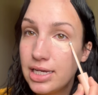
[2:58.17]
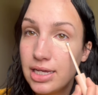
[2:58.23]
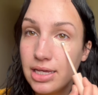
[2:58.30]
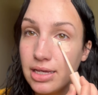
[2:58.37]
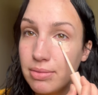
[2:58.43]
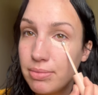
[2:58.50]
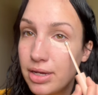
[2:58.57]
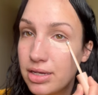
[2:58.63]

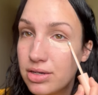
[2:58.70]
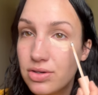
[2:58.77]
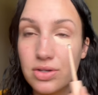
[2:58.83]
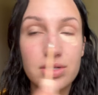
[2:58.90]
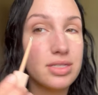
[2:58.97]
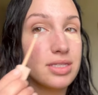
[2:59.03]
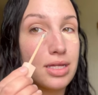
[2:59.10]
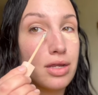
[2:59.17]
it in my New
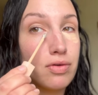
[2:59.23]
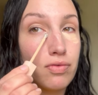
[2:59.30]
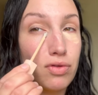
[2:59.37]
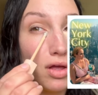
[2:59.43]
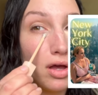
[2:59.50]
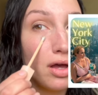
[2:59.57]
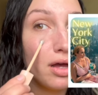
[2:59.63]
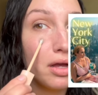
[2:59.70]
York City
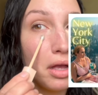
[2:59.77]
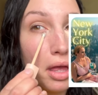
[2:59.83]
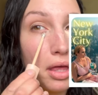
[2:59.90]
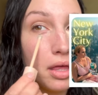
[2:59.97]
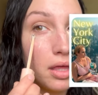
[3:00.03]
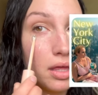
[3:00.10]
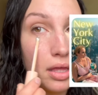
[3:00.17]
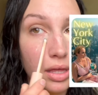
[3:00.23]
vlog.
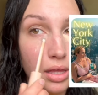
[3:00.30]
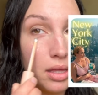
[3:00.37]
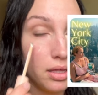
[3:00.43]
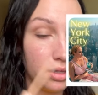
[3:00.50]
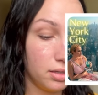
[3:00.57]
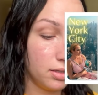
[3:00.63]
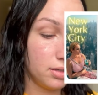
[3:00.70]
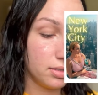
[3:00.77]

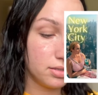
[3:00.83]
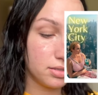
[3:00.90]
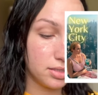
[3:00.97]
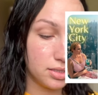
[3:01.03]
It's